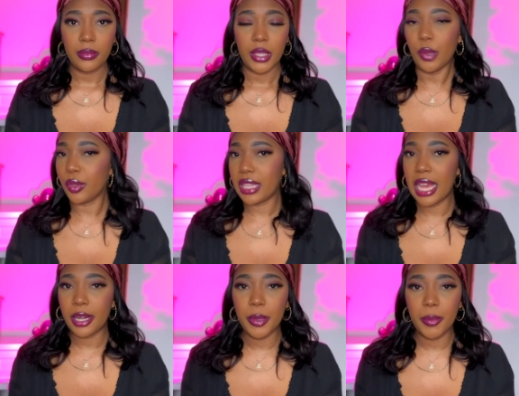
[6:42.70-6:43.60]
it was
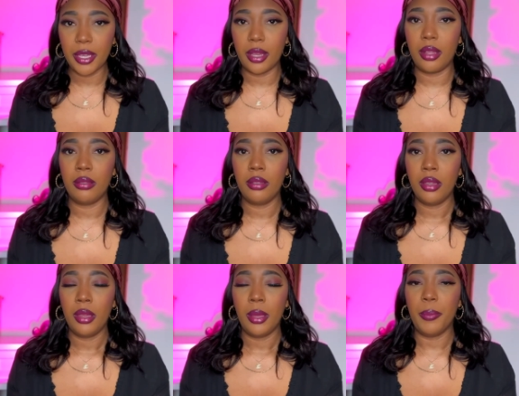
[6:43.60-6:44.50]
not a BBL
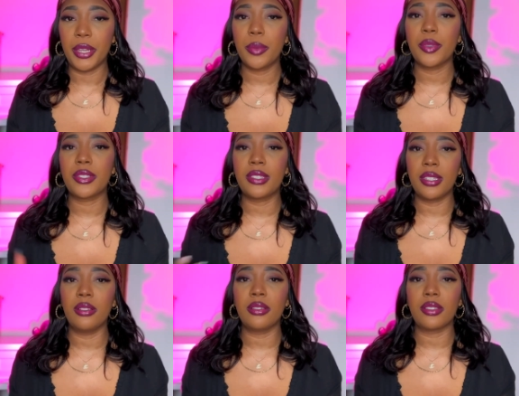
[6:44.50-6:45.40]
but it was
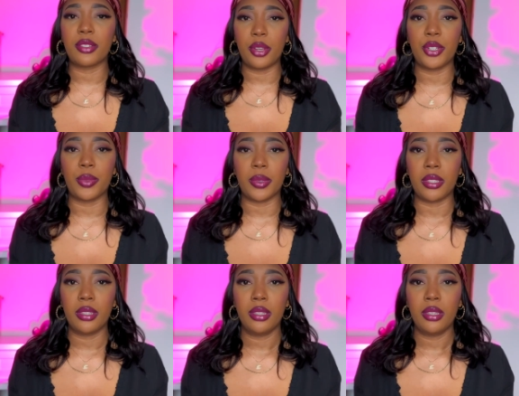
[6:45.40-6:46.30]
still surgery
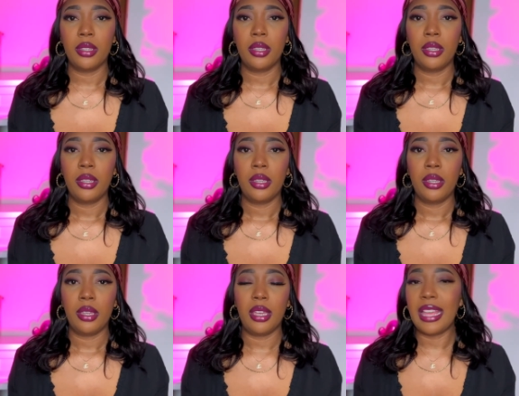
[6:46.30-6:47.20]

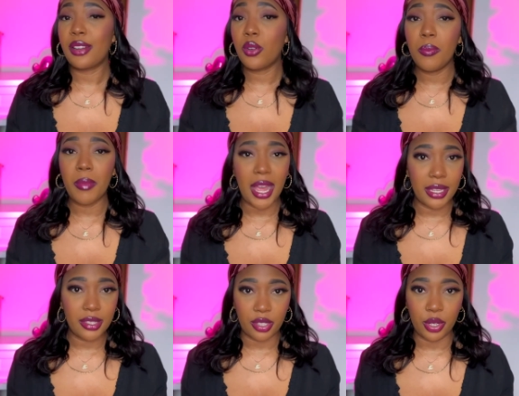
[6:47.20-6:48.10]
and I don't
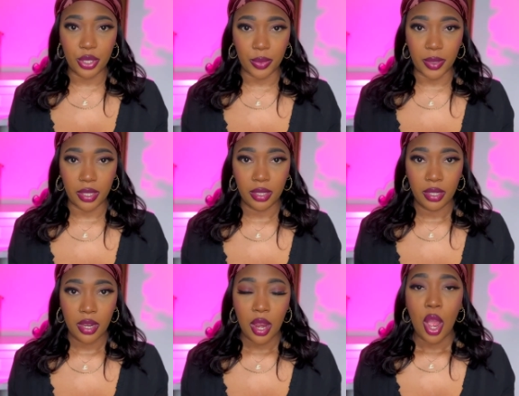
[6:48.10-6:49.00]
mind surgery.
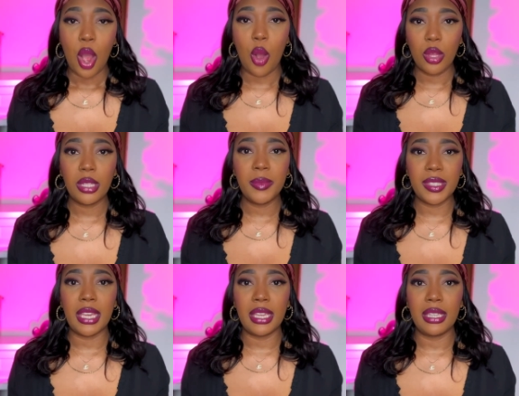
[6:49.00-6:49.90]
All I'm
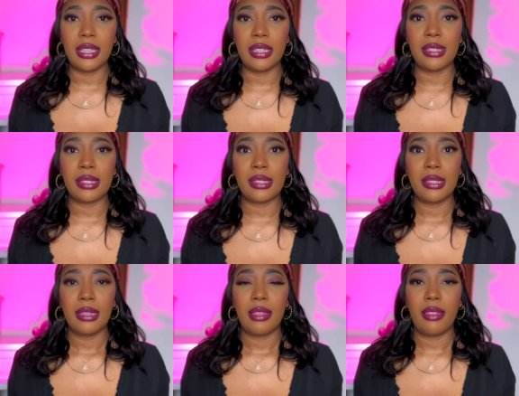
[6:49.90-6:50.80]
saying is
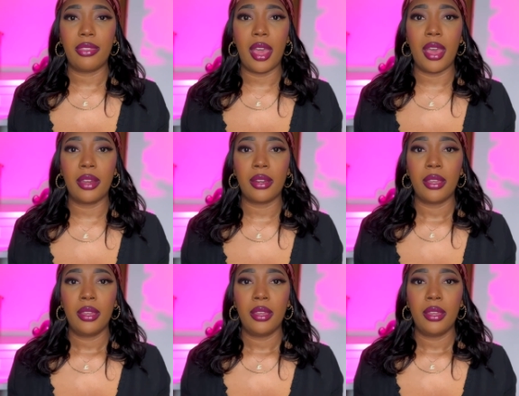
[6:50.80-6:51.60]
that